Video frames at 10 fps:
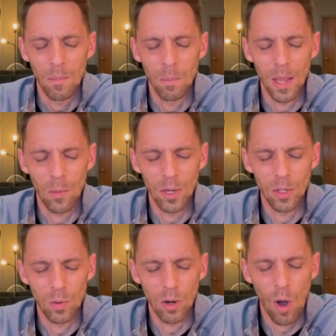May we
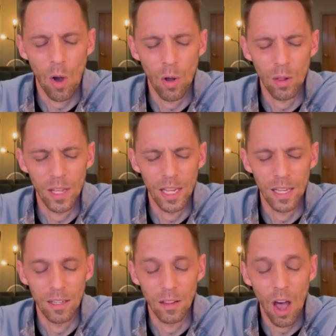do it all
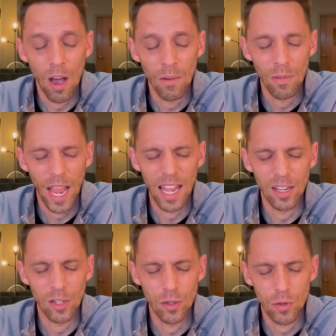in love and
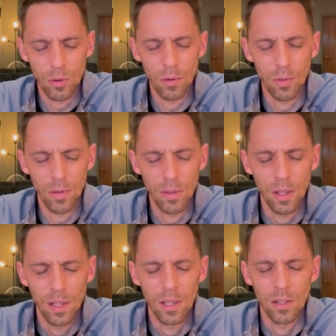in truth.
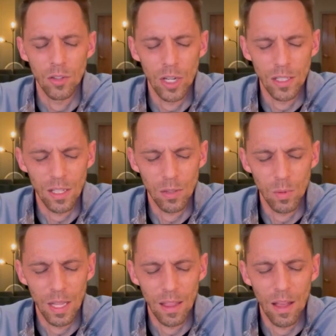Jesus,
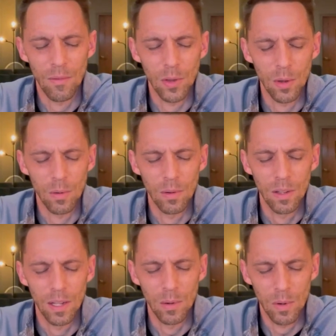we love you
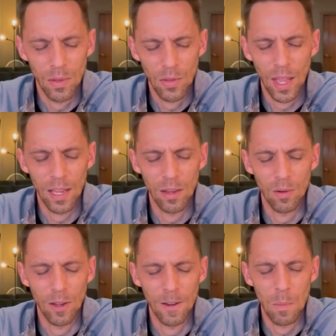and we thank
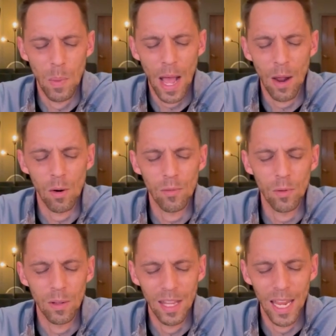you. In your
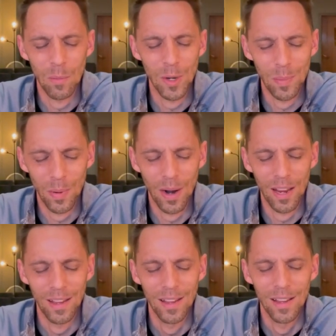powerful name we
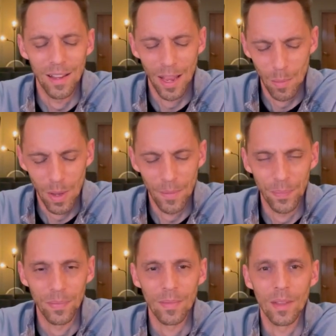pray.
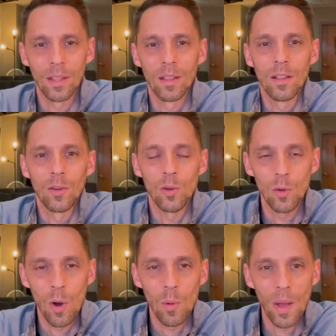Amen.
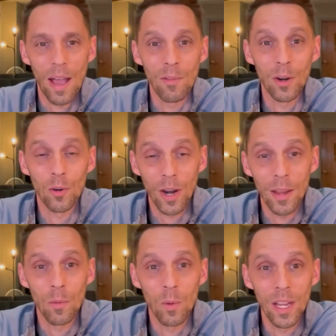New Hope, have a
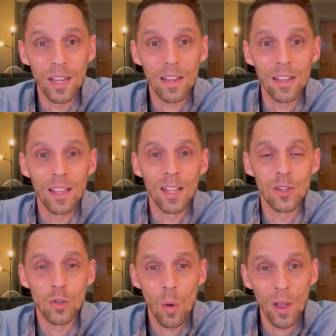great week.
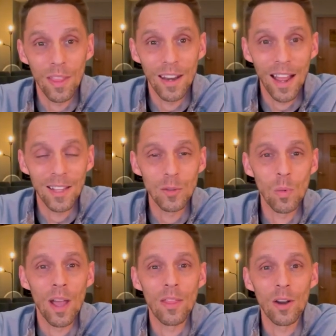Enjoy the nice
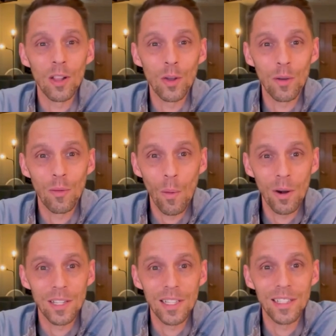weather. I look
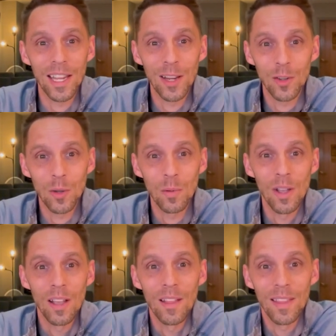forward to seeing you
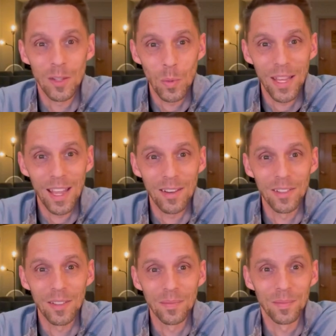this weekend.